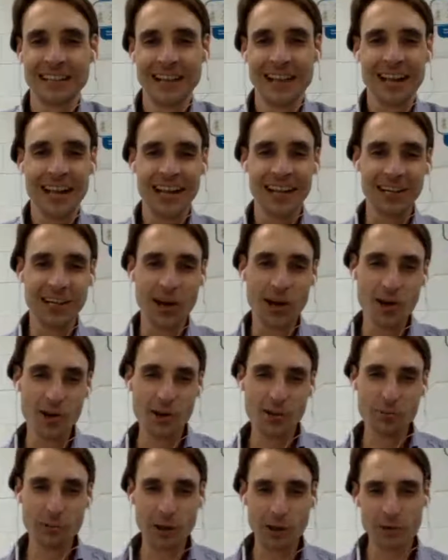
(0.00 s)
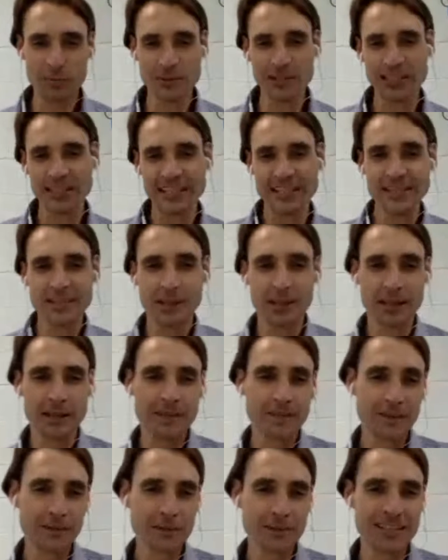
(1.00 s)
Hello, welcome to Digital
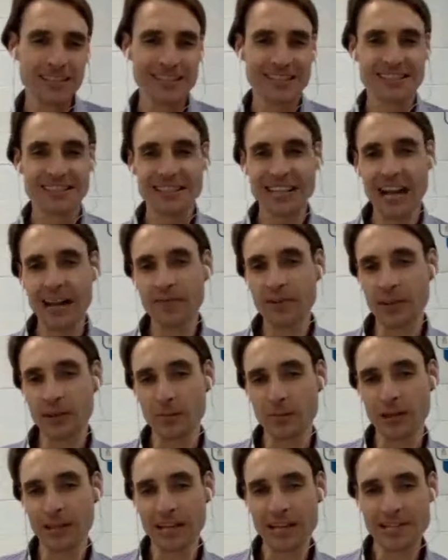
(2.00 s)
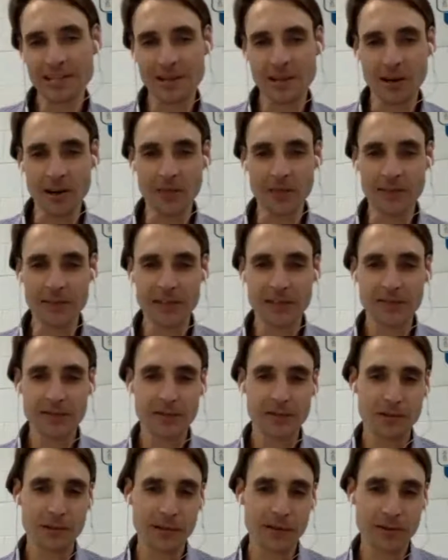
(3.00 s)
Influence. Today I've got the pleasure of
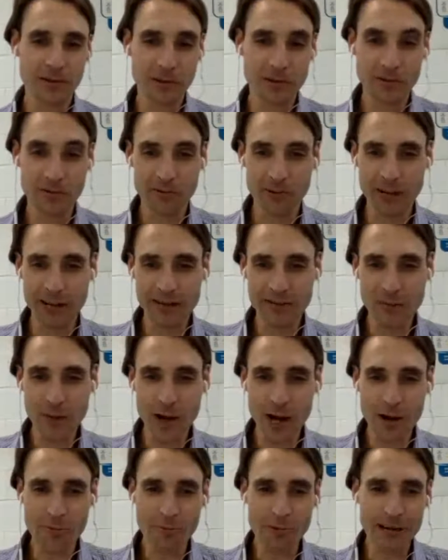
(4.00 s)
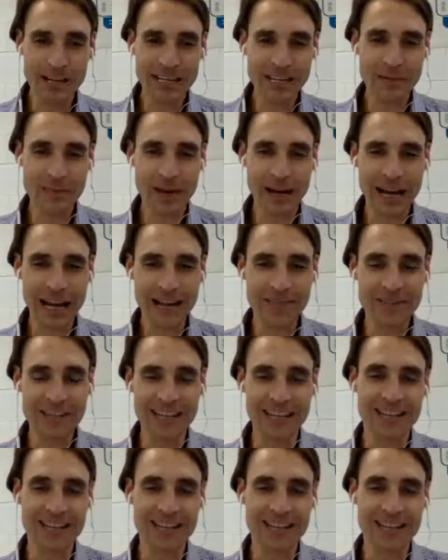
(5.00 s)
interviewing a good friend of mine, Wendy Pavey.